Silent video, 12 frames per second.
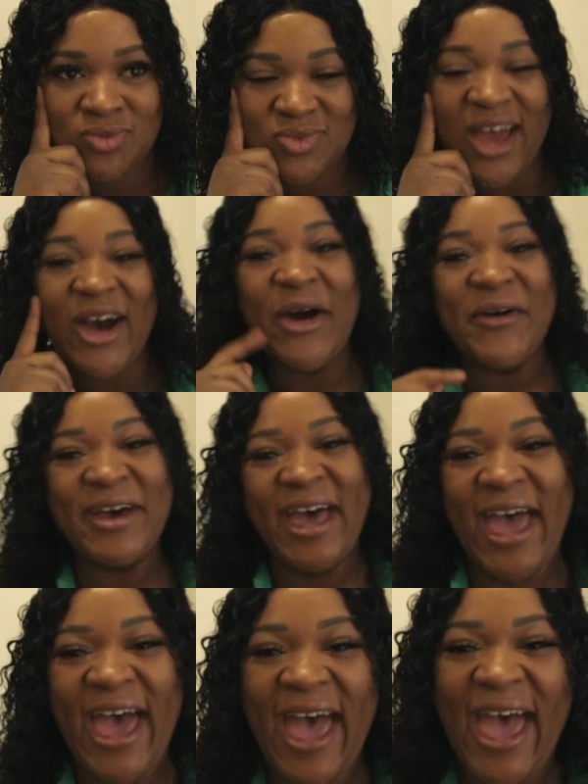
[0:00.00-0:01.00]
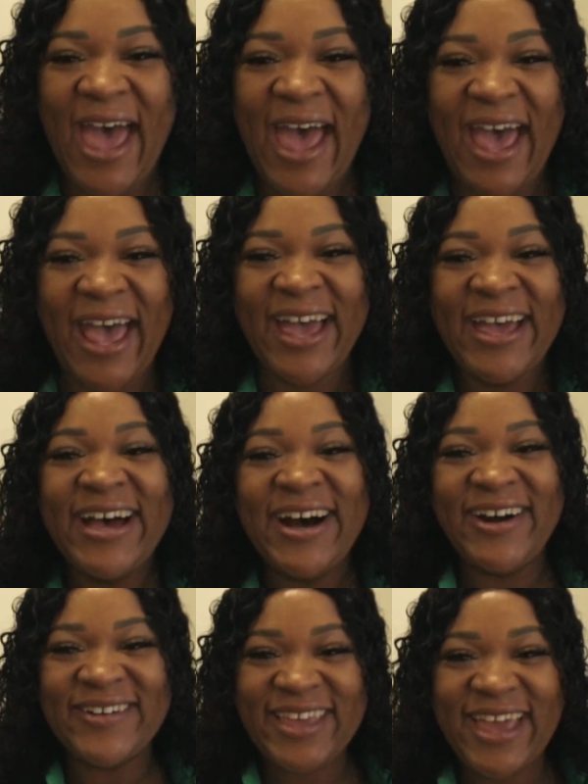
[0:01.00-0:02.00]
Oh,
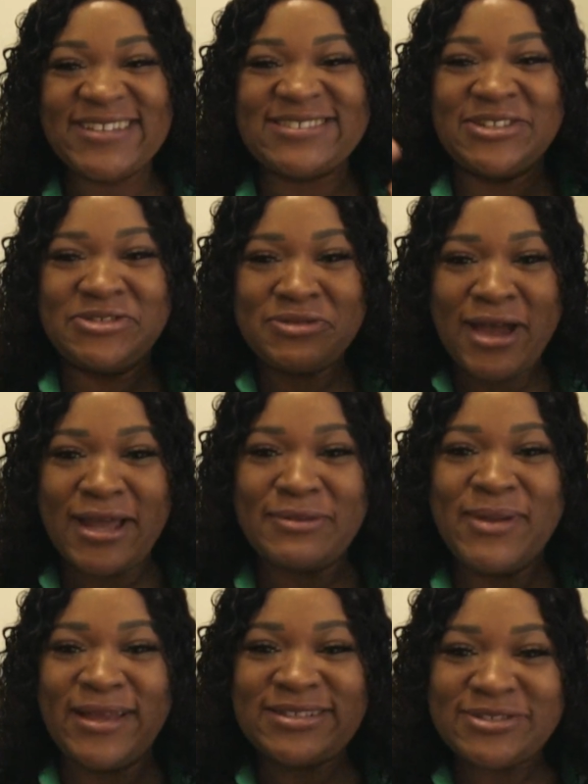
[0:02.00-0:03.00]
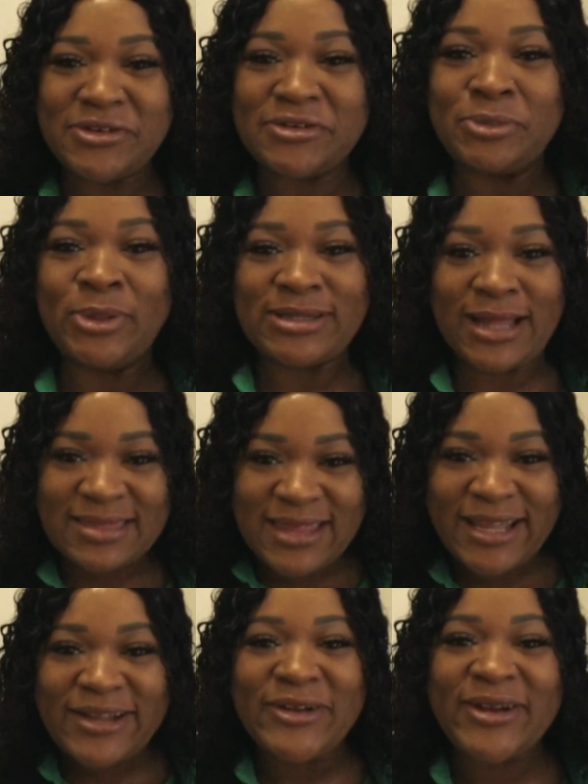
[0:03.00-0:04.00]
okay, so you got to make sure you put the
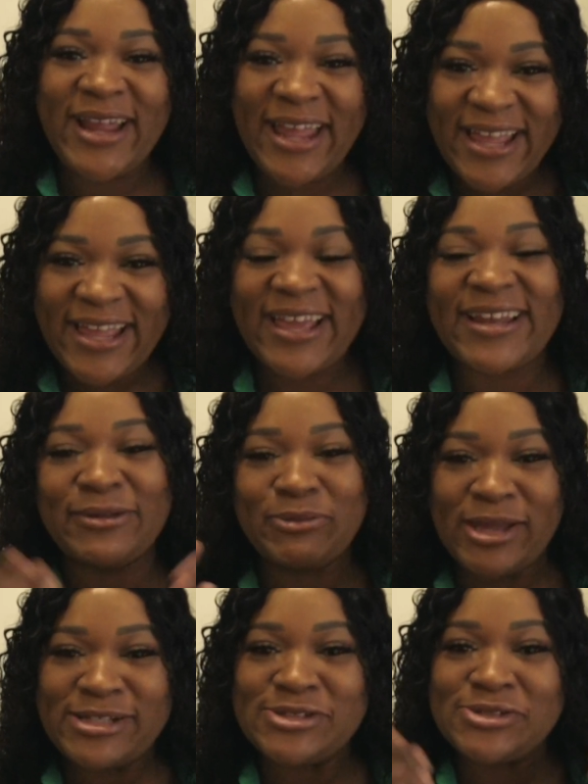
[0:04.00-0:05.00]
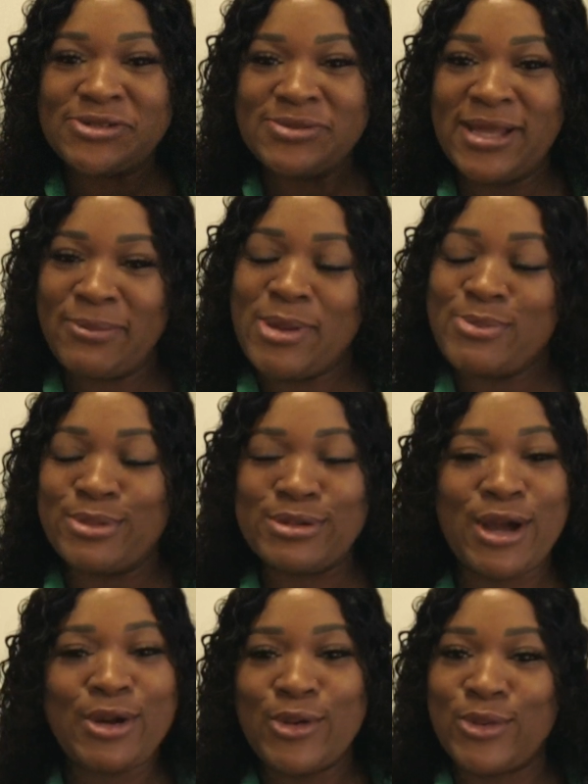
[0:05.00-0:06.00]
thinker in and make sure you let people
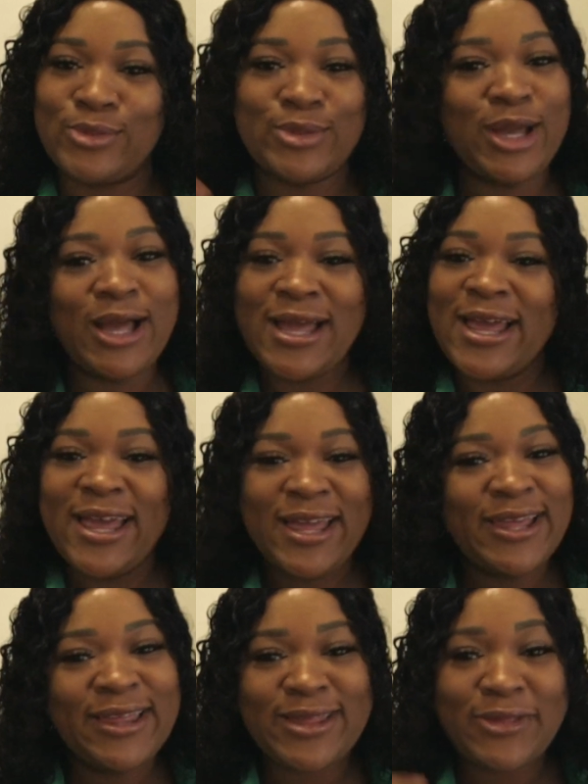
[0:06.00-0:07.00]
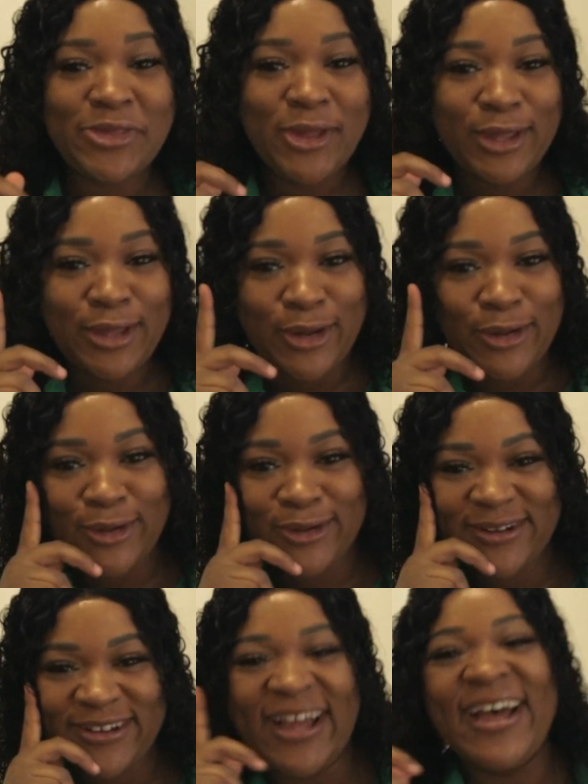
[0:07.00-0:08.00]
know. The thinker.
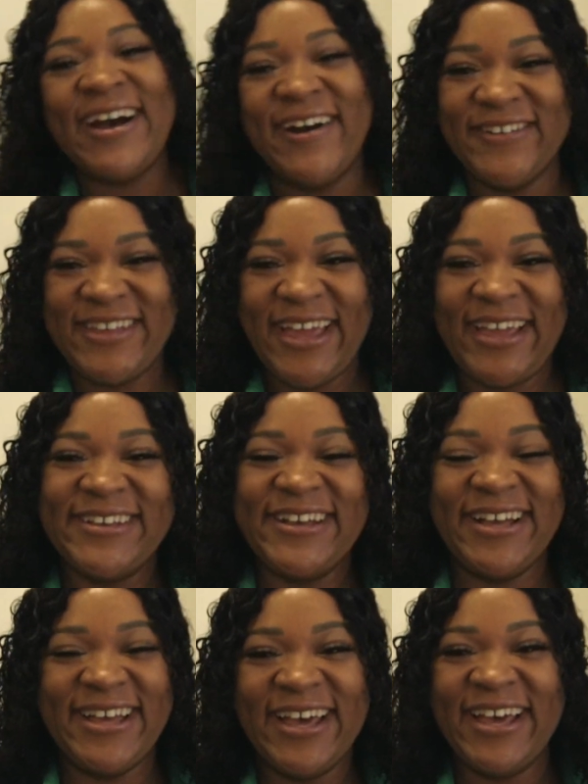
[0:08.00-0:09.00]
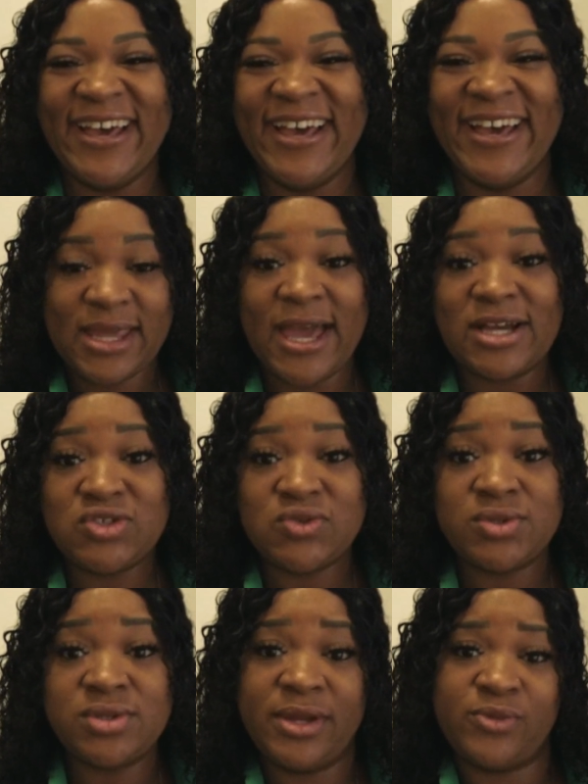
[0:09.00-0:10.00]
Okay.
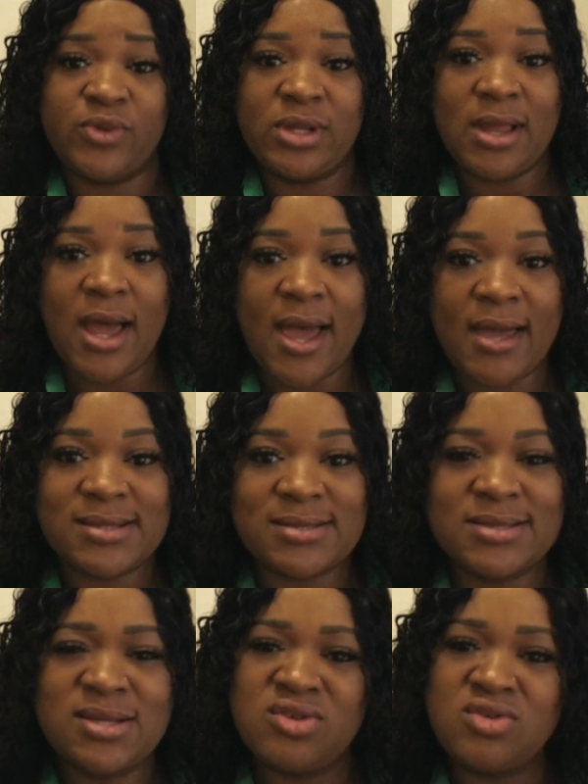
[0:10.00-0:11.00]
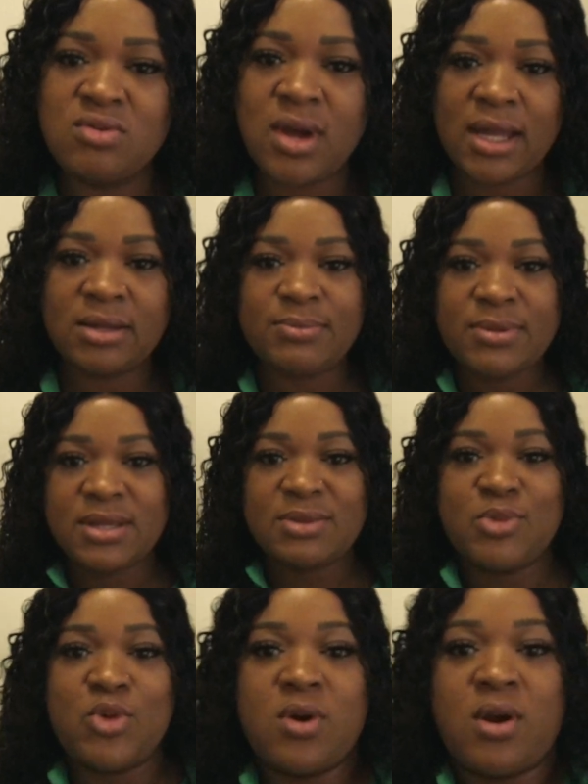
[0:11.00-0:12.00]
Casual and relaxed. So you got to be
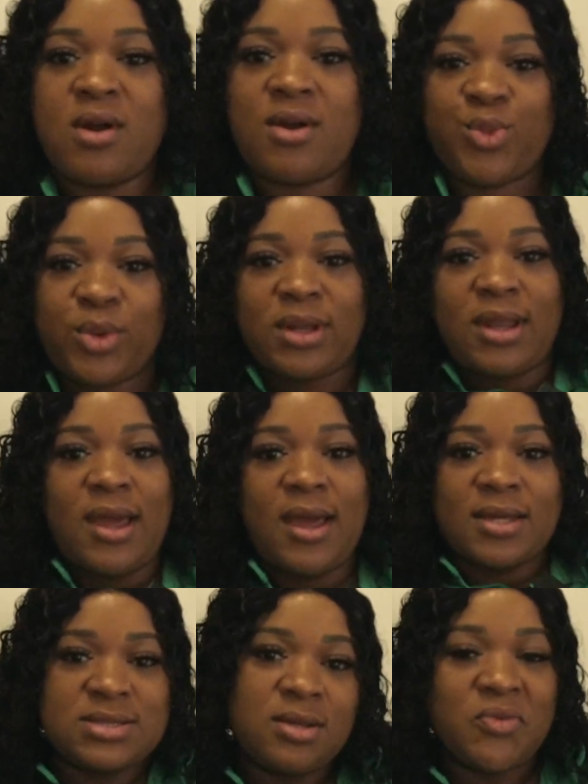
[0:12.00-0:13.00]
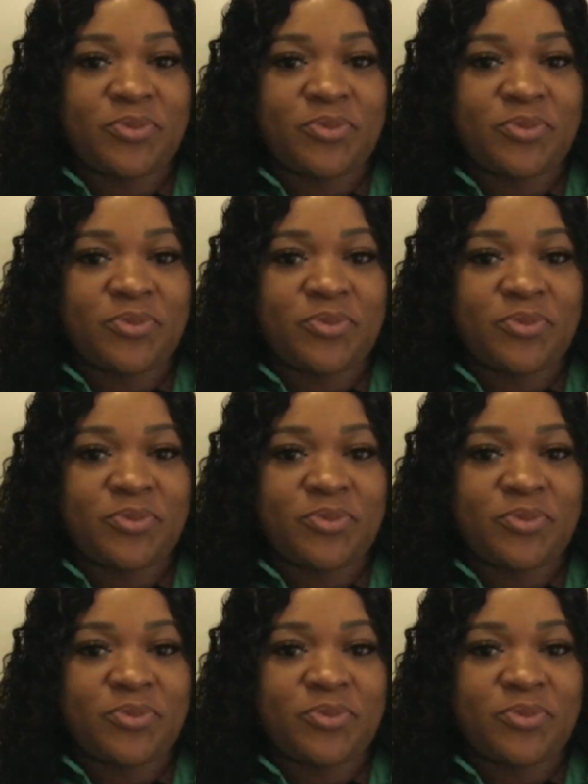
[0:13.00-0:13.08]
more relaxed.